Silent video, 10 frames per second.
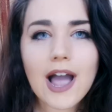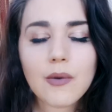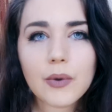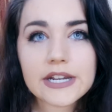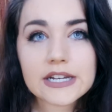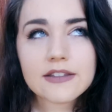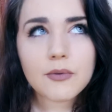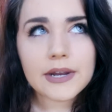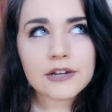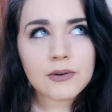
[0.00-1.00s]
I waited in the
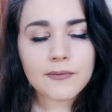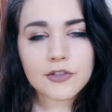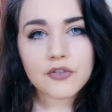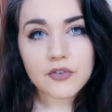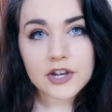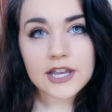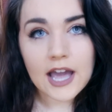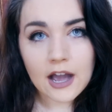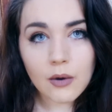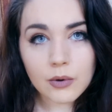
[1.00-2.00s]
waiting room for 3
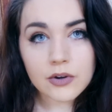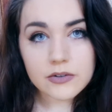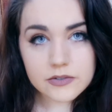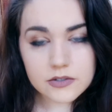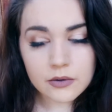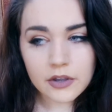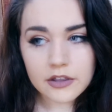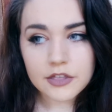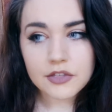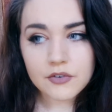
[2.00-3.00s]
hours.
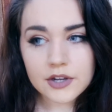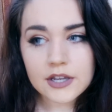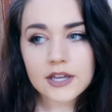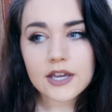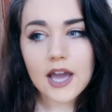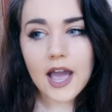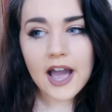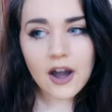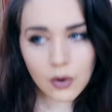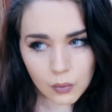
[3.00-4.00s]
Okay, 3
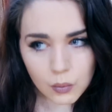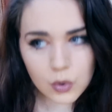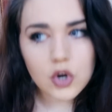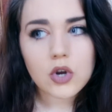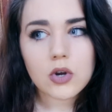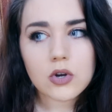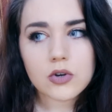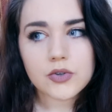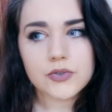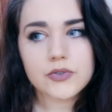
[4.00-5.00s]

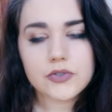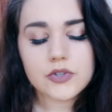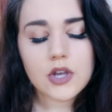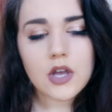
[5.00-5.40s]
hours.